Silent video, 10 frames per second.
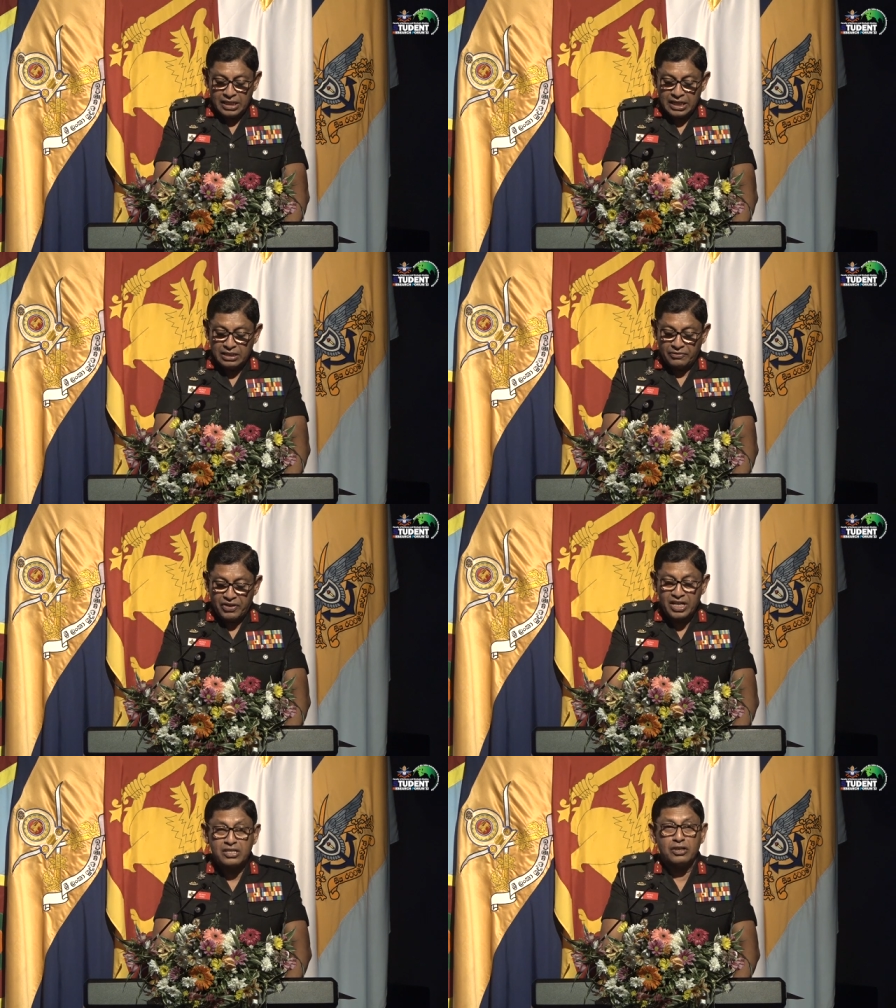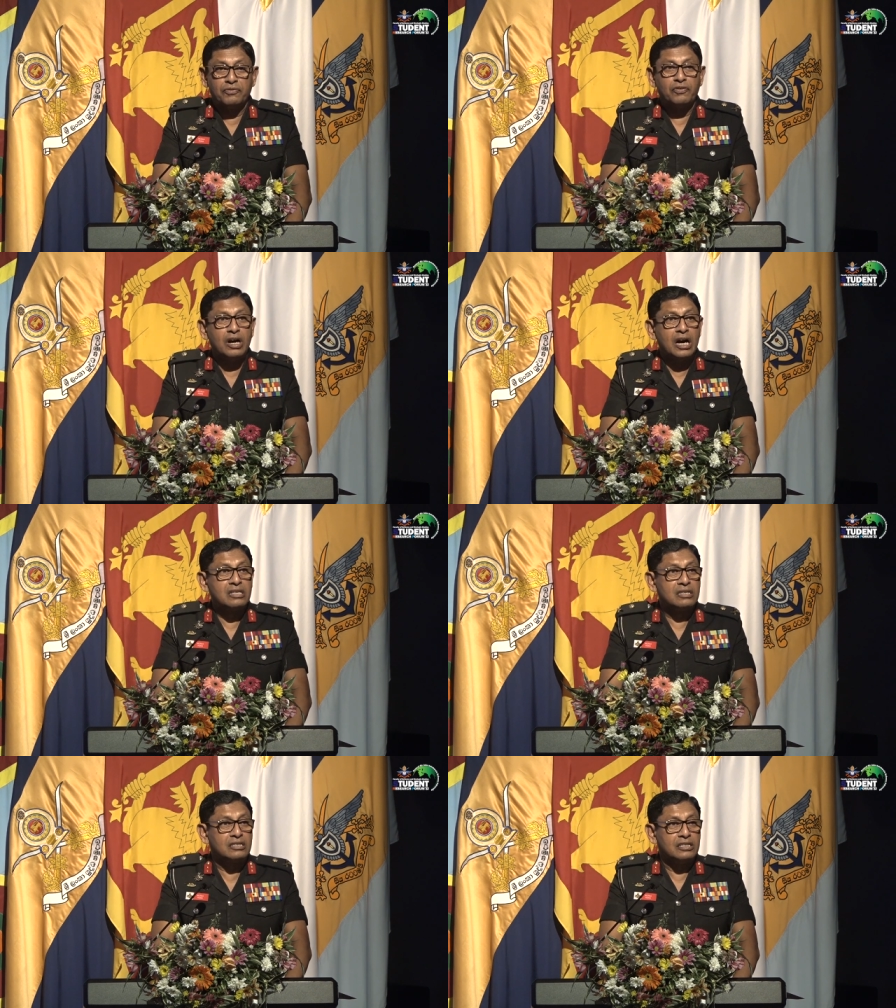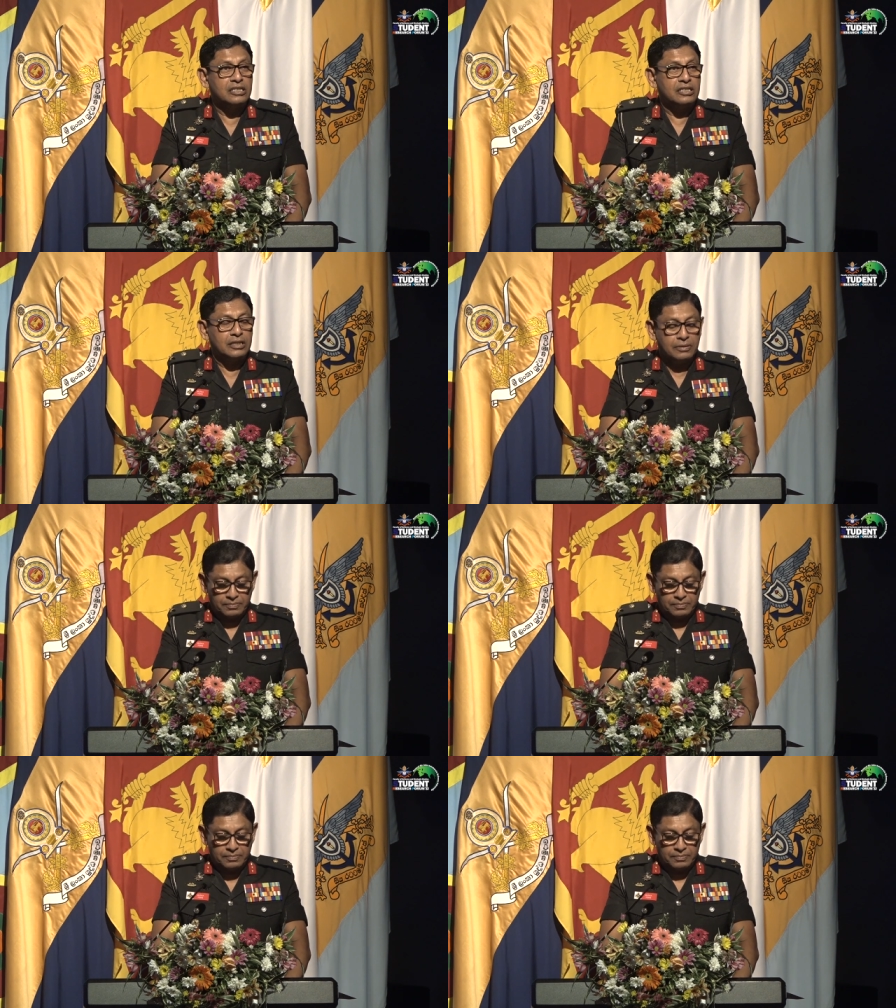in the face of uncertainty?